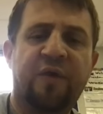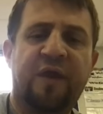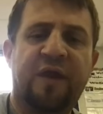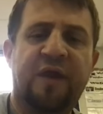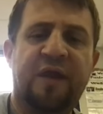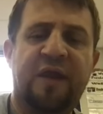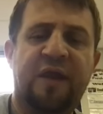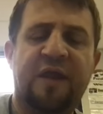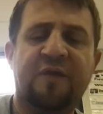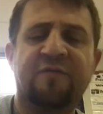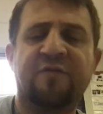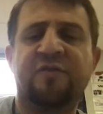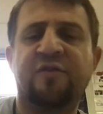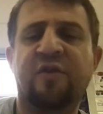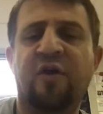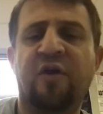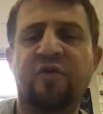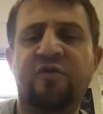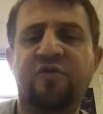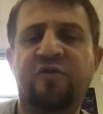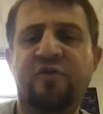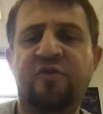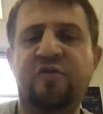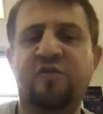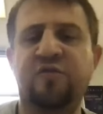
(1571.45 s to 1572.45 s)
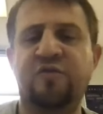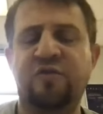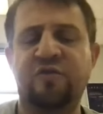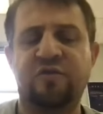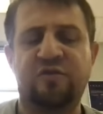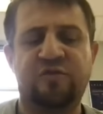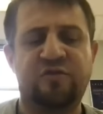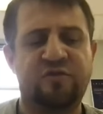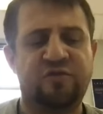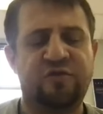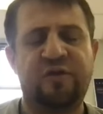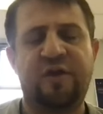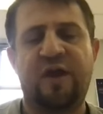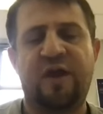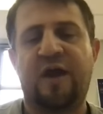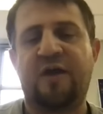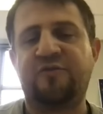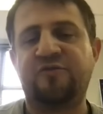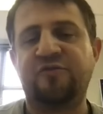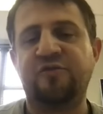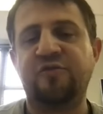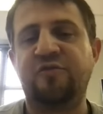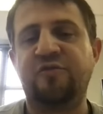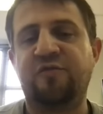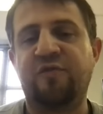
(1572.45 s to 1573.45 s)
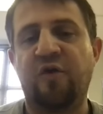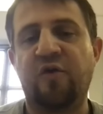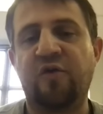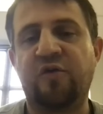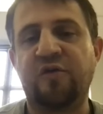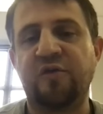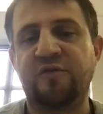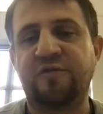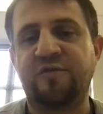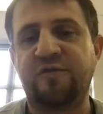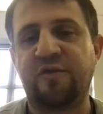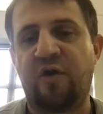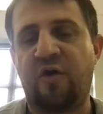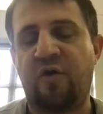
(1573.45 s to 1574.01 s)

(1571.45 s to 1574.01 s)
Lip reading: even though you guys do focus